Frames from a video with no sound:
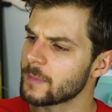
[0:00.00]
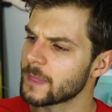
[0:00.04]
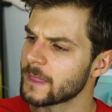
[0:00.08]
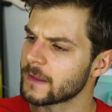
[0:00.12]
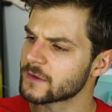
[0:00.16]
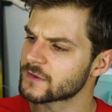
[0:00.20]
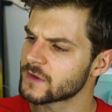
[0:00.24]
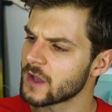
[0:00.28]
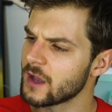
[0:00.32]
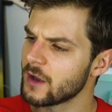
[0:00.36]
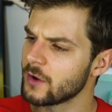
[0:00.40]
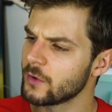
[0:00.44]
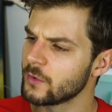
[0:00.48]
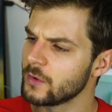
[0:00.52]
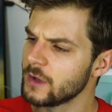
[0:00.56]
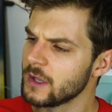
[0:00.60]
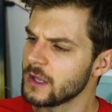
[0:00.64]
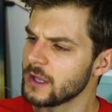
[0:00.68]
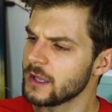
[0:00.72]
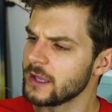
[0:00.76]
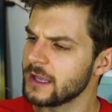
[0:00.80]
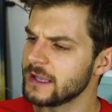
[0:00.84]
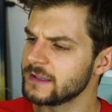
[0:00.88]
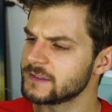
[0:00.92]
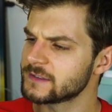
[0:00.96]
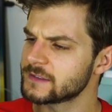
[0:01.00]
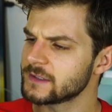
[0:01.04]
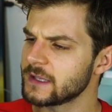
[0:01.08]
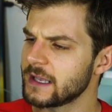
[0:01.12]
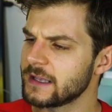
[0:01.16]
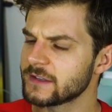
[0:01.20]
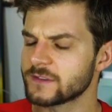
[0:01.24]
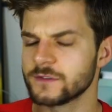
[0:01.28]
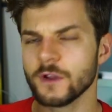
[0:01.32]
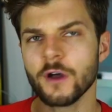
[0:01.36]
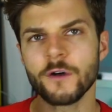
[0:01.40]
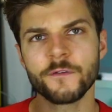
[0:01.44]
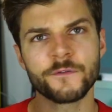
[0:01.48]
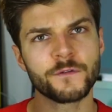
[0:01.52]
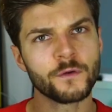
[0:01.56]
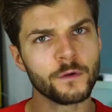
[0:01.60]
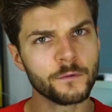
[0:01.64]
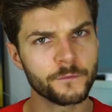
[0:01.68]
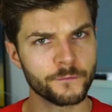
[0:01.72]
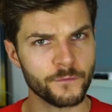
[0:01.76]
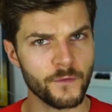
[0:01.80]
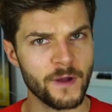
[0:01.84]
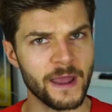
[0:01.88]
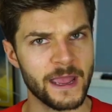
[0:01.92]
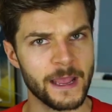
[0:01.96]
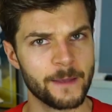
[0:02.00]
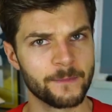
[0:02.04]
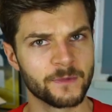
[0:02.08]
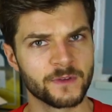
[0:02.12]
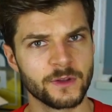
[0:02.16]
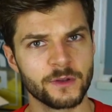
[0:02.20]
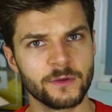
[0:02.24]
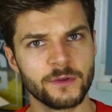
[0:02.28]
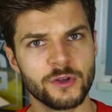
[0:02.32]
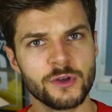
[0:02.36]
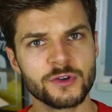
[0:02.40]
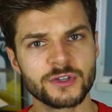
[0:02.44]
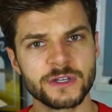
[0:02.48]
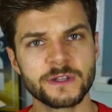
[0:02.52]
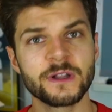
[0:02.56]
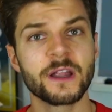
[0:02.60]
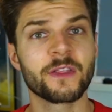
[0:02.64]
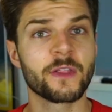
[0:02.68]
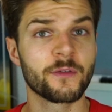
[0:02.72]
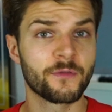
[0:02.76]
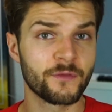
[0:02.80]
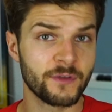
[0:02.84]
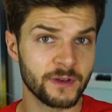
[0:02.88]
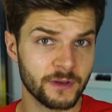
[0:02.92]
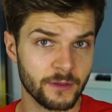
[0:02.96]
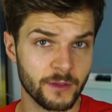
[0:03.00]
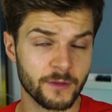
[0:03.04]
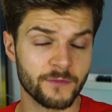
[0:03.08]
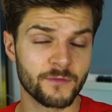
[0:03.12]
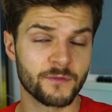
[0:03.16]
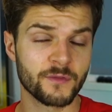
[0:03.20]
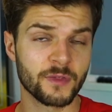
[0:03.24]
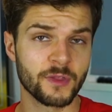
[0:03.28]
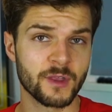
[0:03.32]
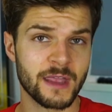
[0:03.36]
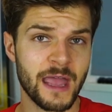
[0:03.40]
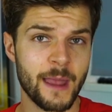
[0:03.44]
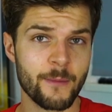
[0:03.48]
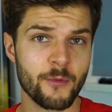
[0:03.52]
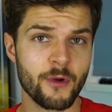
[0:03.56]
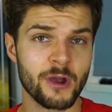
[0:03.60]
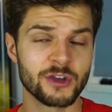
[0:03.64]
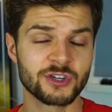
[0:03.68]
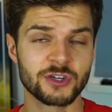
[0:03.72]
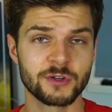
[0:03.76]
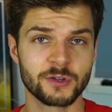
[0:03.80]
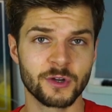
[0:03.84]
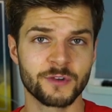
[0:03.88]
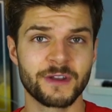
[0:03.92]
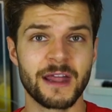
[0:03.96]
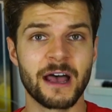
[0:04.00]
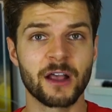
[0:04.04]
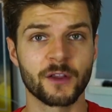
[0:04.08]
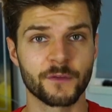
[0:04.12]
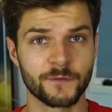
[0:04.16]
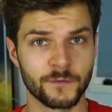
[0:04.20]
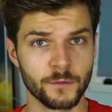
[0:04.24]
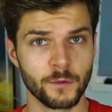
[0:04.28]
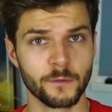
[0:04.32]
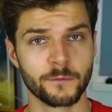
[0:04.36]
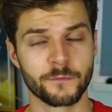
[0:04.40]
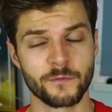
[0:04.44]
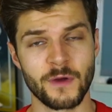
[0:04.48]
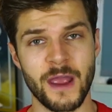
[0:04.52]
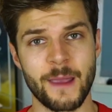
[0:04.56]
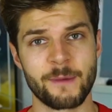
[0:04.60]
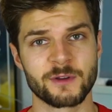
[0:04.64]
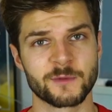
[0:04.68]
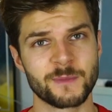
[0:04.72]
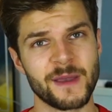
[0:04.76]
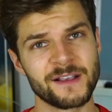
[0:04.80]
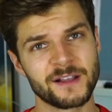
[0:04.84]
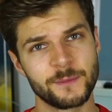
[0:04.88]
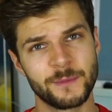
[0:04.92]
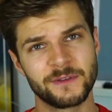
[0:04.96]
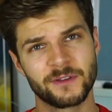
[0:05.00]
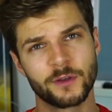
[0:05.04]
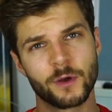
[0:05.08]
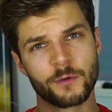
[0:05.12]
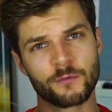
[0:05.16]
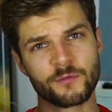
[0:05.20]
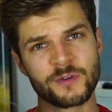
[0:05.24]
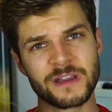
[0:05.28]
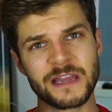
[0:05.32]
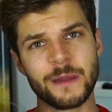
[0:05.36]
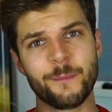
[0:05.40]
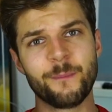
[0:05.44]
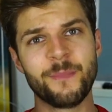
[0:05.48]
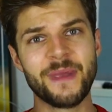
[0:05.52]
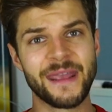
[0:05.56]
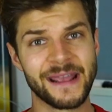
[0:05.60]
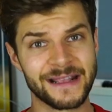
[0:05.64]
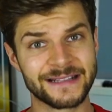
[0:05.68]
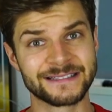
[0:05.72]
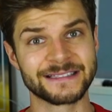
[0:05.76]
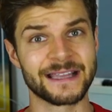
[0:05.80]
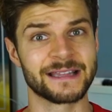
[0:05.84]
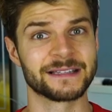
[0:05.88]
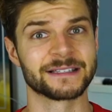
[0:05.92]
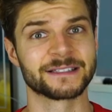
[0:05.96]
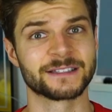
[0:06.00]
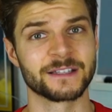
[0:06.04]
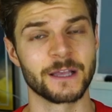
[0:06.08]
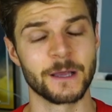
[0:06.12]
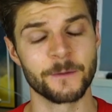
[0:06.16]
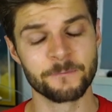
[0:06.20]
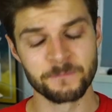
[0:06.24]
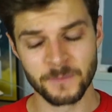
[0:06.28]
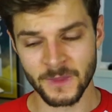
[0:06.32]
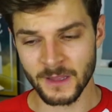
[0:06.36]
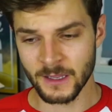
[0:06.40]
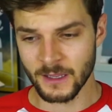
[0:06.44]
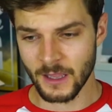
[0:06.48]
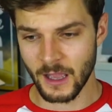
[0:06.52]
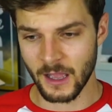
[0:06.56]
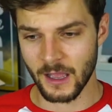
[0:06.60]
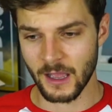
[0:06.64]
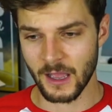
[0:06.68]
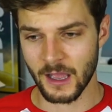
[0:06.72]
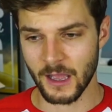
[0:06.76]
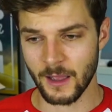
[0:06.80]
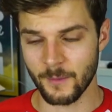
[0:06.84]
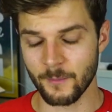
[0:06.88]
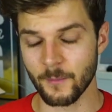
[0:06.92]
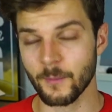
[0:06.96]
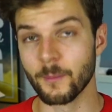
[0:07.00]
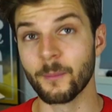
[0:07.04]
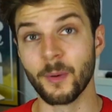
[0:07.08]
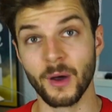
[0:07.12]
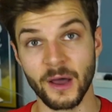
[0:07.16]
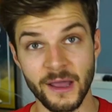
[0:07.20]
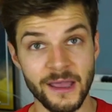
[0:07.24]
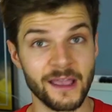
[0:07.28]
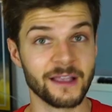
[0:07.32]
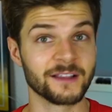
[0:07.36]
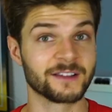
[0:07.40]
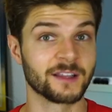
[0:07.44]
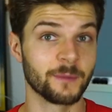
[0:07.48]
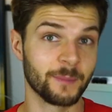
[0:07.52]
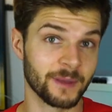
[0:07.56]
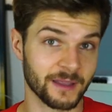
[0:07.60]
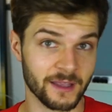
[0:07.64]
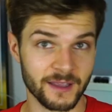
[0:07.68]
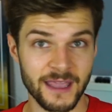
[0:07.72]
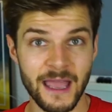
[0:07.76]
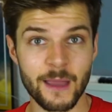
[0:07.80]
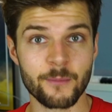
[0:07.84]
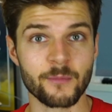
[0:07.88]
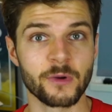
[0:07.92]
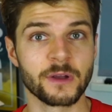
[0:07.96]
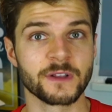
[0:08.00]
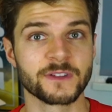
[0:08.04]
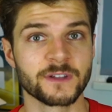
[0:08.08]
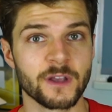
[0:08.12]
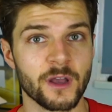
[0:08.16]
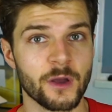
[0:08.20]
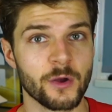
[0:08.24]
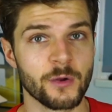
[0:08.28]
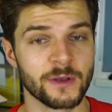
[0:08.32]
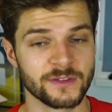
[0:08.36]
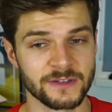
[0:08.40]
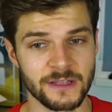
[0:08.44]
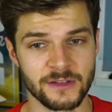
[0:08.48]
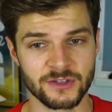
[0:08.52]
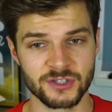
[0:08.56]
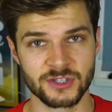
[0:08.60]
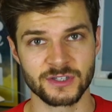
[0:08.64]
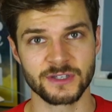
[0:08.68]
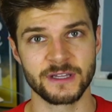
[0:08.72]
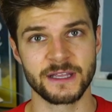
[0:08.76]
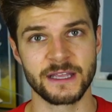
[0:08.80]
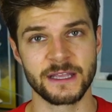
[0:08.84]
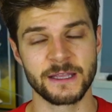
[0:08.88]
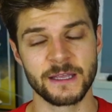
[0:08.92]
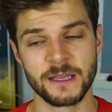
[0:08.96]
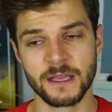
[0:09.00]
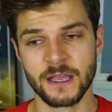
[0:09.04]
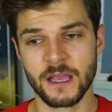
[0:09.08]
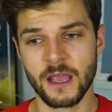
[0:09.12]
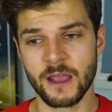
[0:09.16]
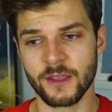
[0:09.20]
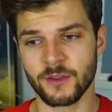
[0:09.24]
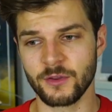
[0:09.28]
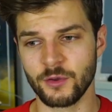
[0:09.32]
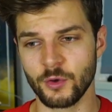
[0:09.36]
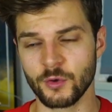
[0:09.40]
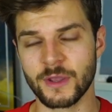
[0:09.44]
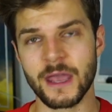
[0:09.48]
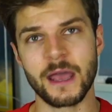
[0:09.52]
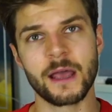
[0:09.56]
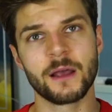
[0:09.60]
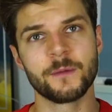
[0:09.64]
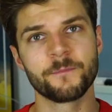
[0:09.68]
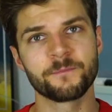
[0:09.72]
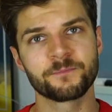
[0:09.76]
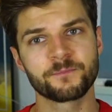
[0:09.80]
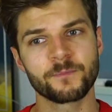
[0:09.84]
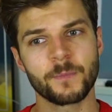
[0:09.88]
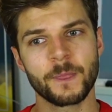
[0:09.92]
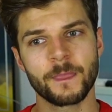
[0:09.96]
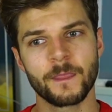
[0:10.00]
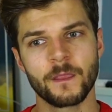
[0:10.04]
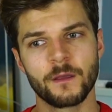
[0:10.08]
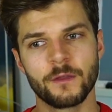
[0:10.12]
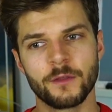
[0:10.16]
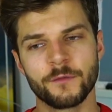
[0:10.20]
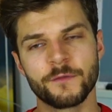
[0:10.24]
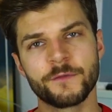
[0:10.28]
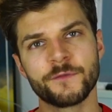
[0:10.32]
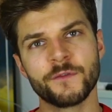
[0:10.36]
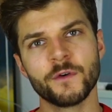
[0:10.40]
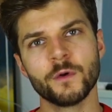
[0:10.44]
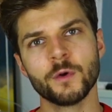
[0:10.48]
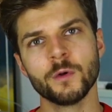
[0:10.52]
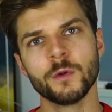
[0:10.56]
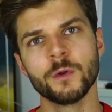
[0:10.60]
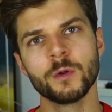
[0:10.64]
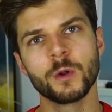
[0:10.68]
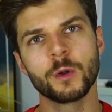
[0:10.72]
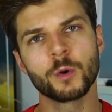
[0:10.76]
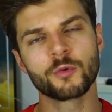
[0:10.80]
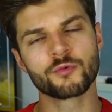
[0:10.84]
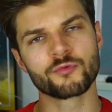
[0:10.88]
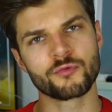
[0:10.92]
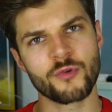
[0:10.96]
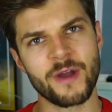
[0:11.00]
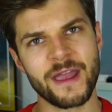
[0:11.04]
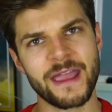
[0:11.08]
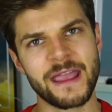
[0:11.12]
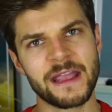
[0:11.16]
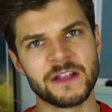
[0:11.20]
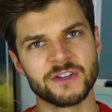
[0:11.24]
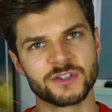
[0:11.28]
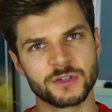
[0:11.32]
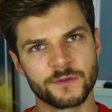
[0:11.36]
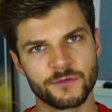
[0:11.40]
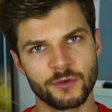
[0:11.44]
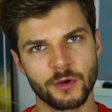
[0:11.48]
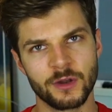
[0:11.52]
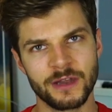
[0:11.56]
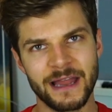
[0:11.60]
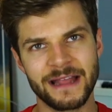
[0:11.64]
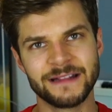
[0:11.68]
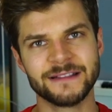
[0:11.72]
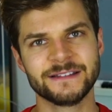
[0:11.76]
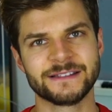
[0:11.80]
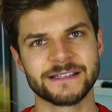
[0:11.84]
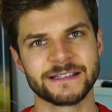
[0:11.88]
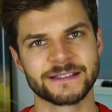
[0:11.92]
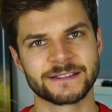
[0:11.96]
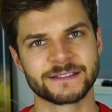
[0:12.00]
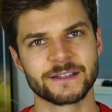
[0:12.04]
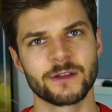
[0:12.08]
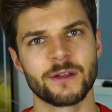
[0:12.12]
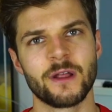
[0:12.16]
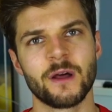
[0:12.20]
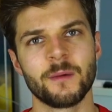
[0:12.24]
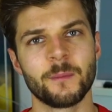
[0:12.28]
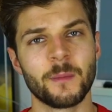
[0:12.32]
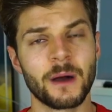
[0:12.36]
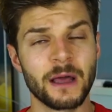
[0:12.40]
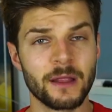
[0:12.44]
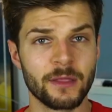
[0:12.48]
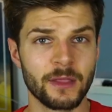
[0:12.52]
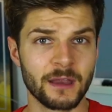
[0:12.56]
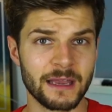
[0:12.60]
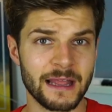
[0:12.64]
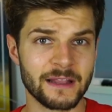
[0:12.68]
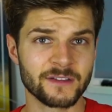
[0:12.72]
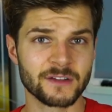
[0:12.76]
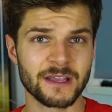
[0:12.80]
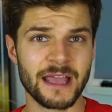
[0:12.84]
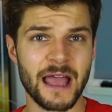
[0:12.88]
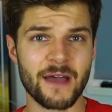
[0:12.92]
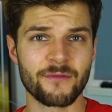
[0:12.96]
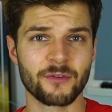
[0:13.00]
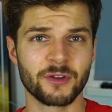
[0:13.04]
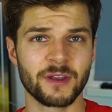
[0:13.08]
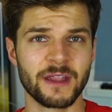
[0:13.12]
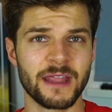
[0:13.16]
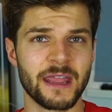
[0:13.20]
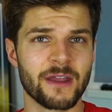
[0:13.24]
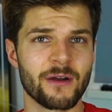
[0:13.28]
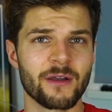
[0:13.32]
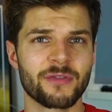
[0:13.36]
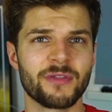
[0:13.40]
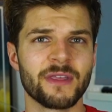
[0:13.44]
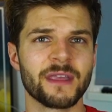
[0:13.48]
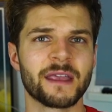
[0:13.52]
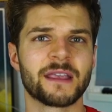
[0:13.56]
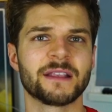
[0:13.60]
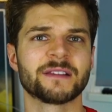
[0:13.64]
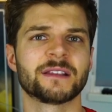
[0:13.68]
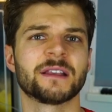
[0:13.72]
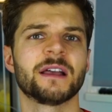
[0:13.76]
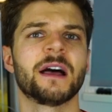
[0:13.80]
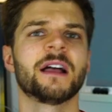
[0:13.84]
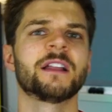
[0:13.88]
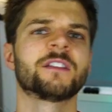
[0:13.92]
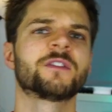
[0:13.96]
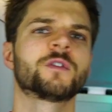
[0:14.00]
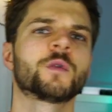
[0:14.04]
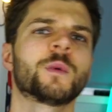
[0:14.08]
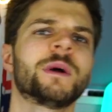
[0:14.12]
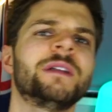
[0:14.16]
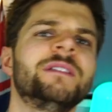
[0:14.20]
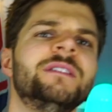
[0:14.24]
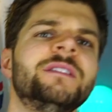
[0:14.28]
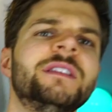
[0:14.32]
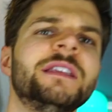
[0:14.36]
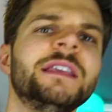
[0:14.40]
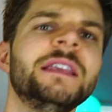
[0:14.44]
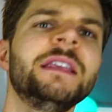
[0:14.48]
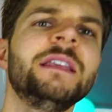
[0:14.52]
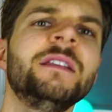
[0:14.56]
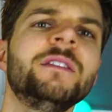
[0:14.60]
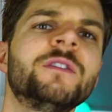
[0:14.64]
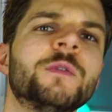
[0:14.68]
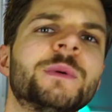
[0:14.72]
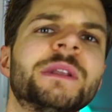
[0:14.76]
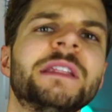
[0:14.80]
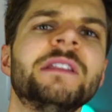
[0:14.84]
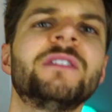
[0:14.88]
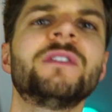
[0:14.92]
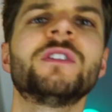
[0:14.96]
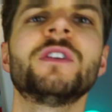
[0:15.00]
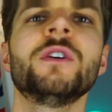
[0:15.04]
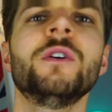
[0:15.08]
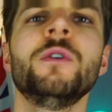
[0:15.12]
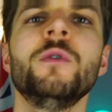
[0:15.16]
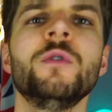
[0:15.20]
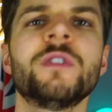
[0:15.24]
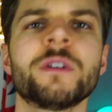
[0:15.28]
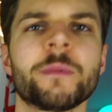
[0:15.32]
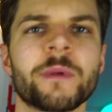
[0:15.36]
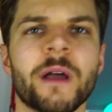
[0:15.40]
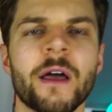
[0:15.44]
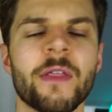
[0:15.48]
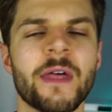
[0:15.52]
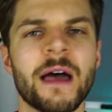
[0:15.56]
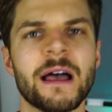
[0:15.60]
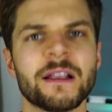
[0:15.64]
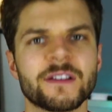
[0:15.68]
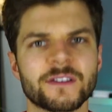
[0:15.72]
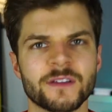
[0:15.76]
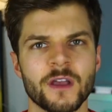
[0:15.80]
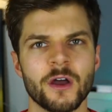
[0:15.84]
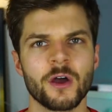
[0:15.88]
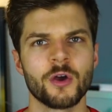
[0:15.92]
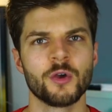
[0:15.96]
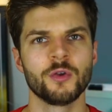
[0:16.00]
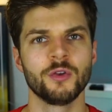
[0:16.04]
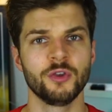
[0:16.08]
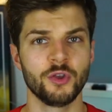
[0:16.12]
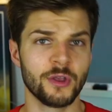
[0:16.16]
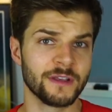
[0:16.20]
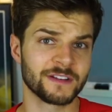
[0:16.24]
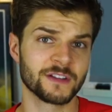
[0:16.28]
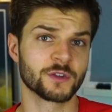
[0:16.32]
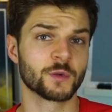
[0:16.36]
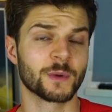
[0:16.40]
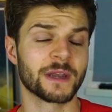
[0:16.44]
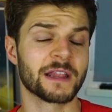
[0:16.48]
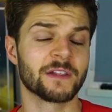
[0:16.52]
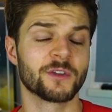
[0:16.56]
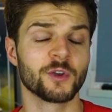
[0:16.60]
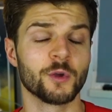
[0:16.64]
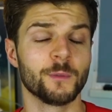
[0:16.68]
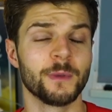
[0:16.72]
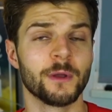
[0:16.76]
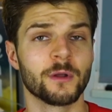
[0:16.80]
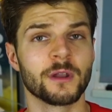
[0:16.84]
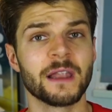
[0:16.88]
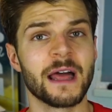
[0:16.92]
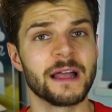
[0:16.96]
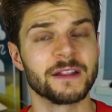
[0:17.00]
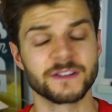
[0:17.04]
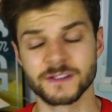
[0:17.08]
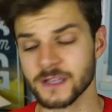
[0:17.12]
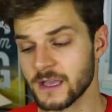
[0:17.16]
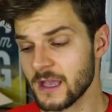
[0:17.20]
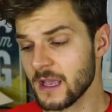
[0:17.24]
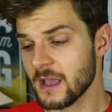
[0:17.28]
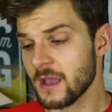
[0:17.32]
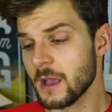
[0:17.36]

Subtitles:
So it's not full frame. So usually like the camera I shoot on now is full frame. It's basically got a really big sensor, but it's a bigger camera. So essentially you get the full range of your lenses. So the lens I have on here, I think is a 20, 22, something like that. So it's a 22mm lens.